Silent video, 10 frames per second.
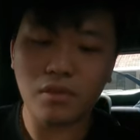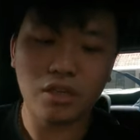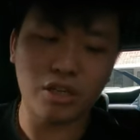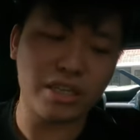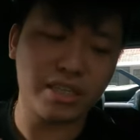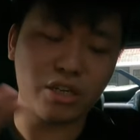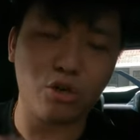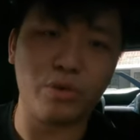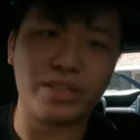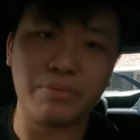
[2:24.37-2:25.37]
So I decided to
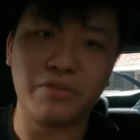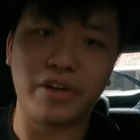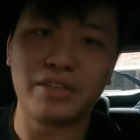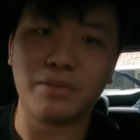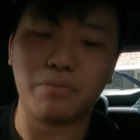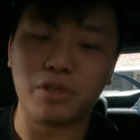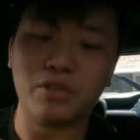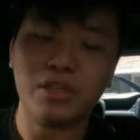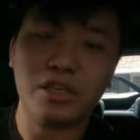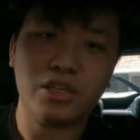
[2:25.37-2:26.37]
go with something very
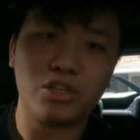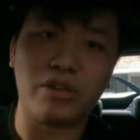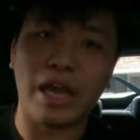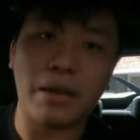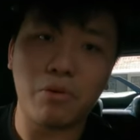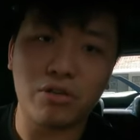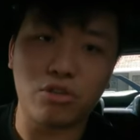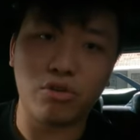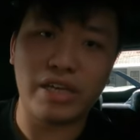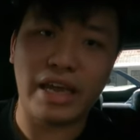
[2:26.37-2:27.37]
simple. So the airbox
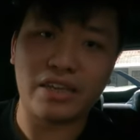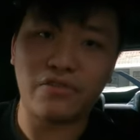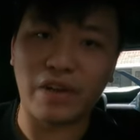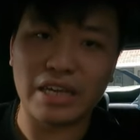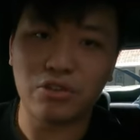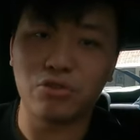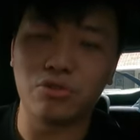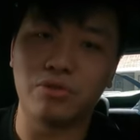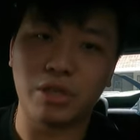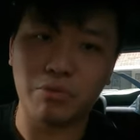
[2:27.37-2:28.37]
only has 5
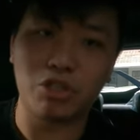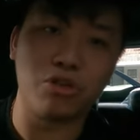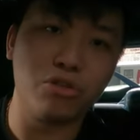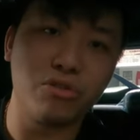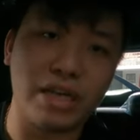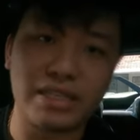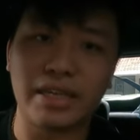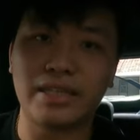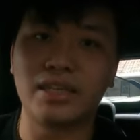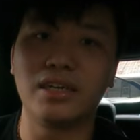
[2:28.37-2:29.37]
screws, which I'll be showing you guys
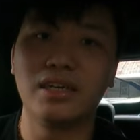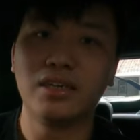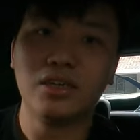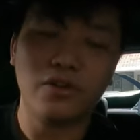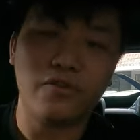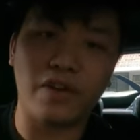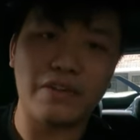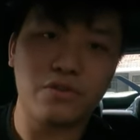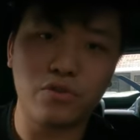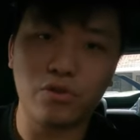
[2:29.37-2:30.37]
later.
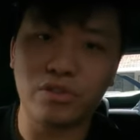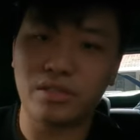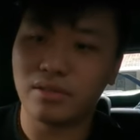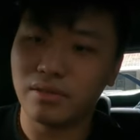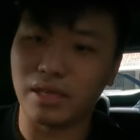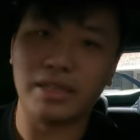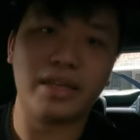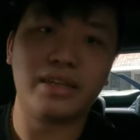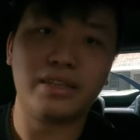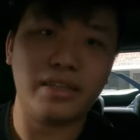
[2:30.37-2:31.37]
5 screws, and
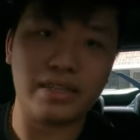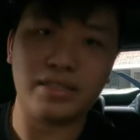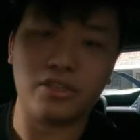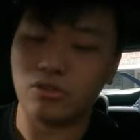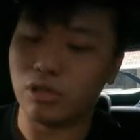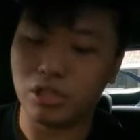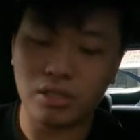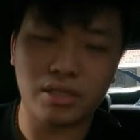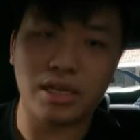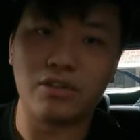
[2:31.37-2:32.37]
then that's it. You actually
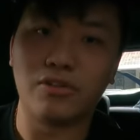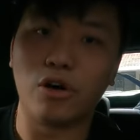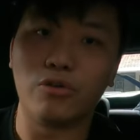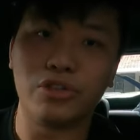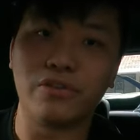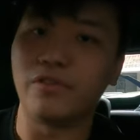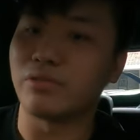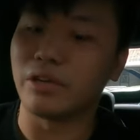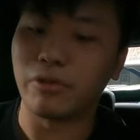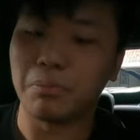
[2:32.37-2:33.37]
just take out the original
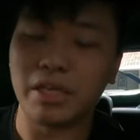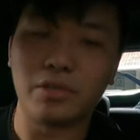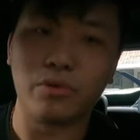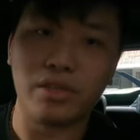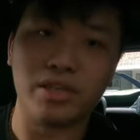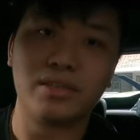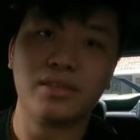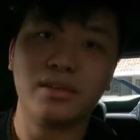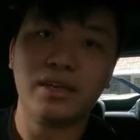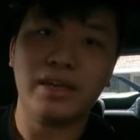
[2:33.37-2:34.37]
filter and replace it with this.
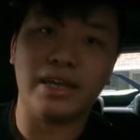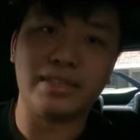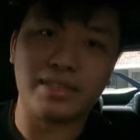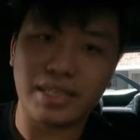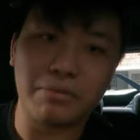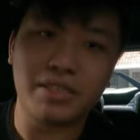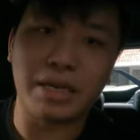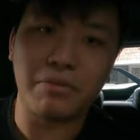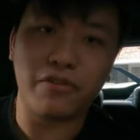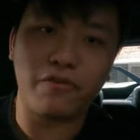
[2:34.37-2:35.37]
It's the same
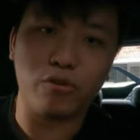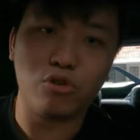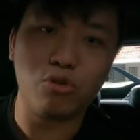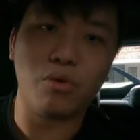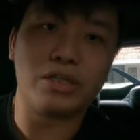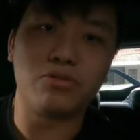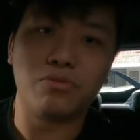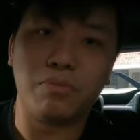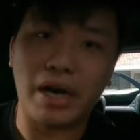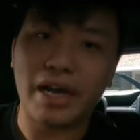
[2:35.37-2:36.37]
step if you do want
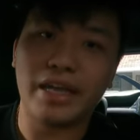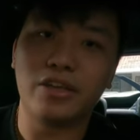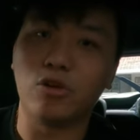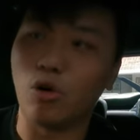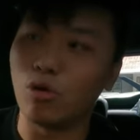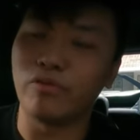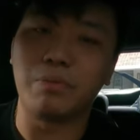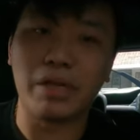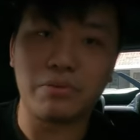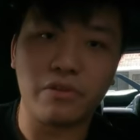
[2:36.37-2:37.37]
to buy your own
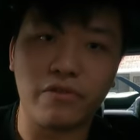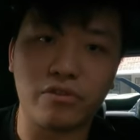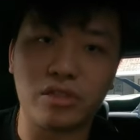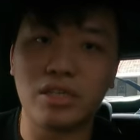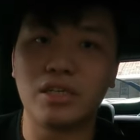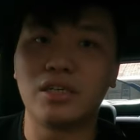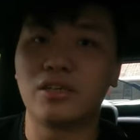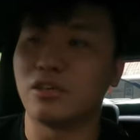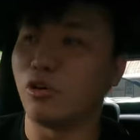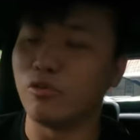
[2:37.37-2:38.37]
replacement filter,
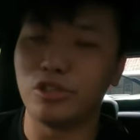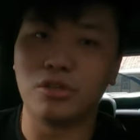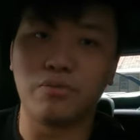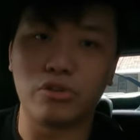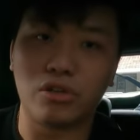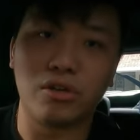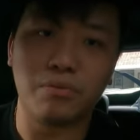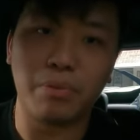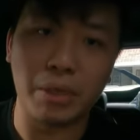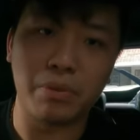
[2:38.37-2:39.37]
original
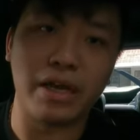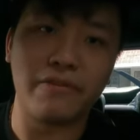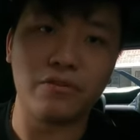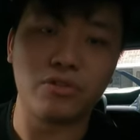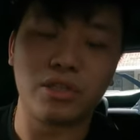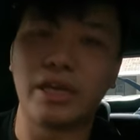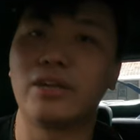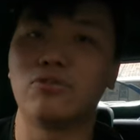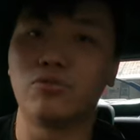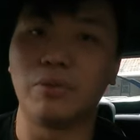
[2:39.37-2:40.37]
Proton paper air filter,
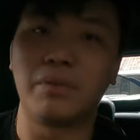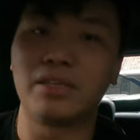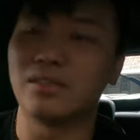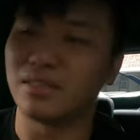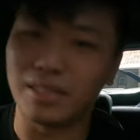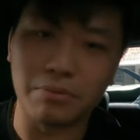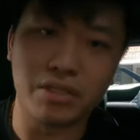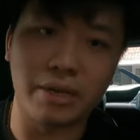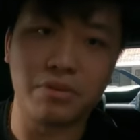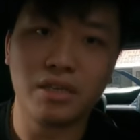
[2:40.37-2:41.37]
and also replace it. It's the same
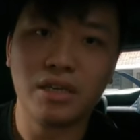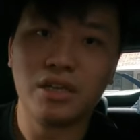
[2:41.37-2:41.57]
steps.